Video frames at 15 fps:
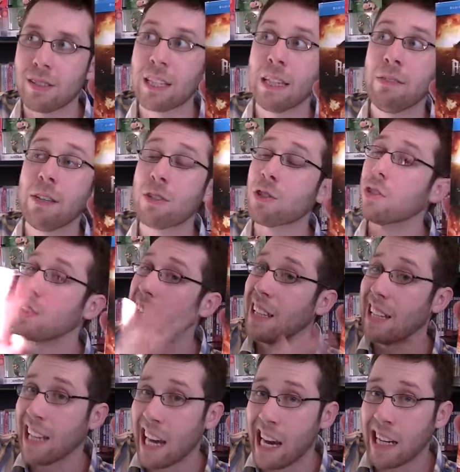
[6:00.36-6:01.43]
TV shows in
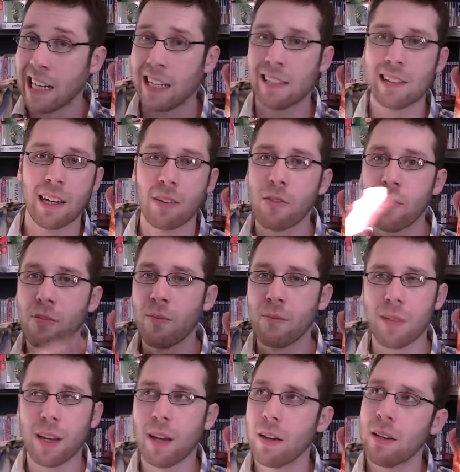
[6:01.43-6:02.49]
the 90s, like
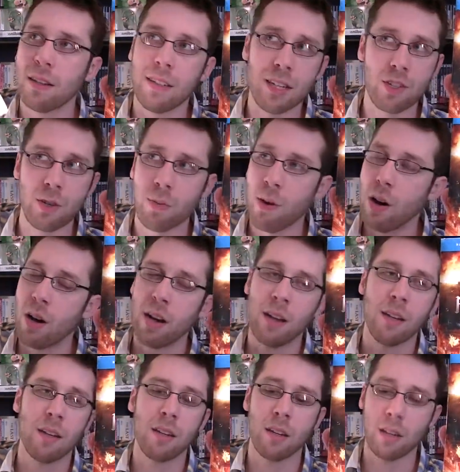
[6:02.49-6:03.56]

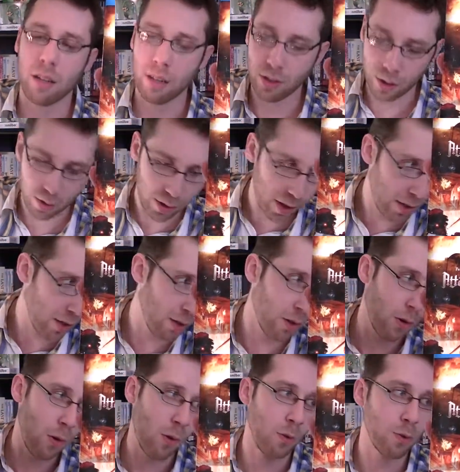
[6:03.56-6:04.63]
Digimon,
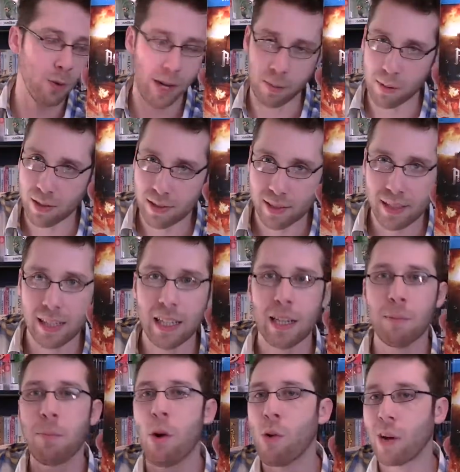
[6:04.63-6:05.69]
Yu-Gi-Oh!, Dragon Ball
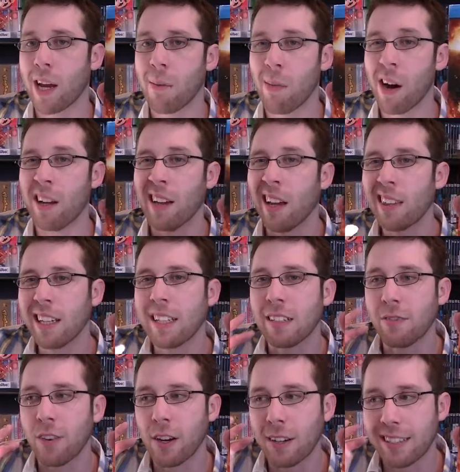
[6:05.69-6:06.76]
Z, Pokemon,
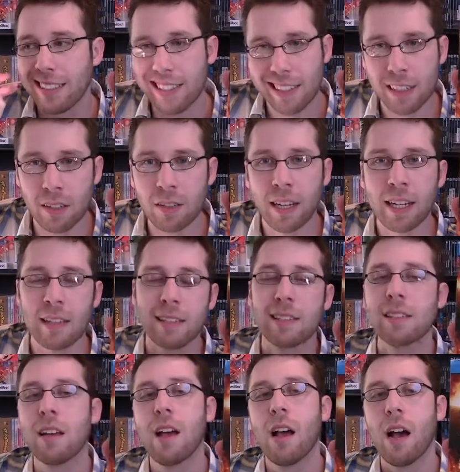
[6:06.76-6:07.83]
nothing very
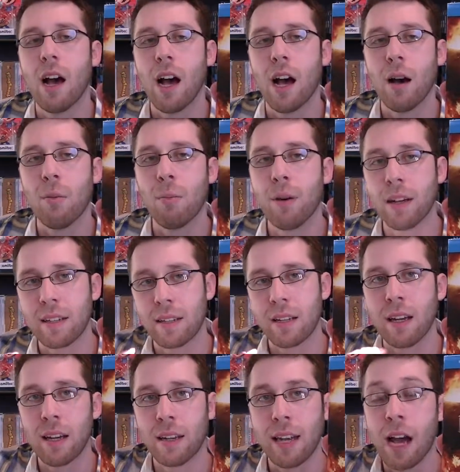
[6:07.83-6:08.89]
serious, but
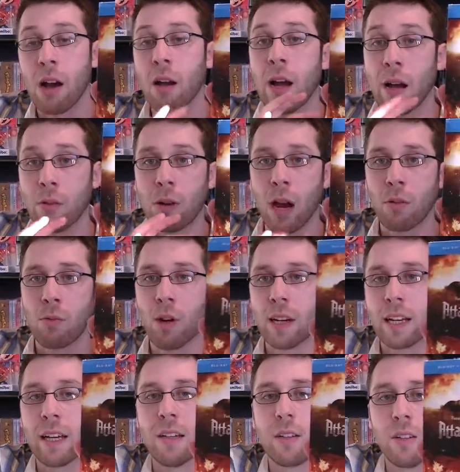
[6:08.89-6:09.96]
now I want
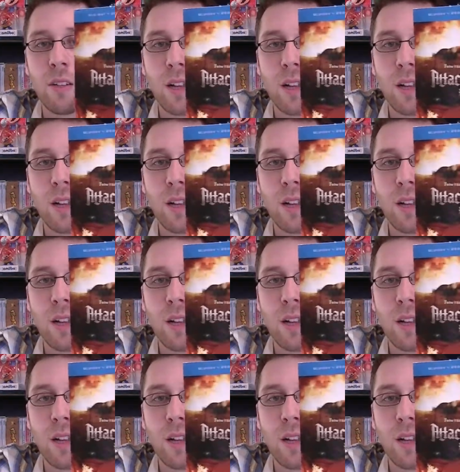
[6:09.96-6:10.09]
to get into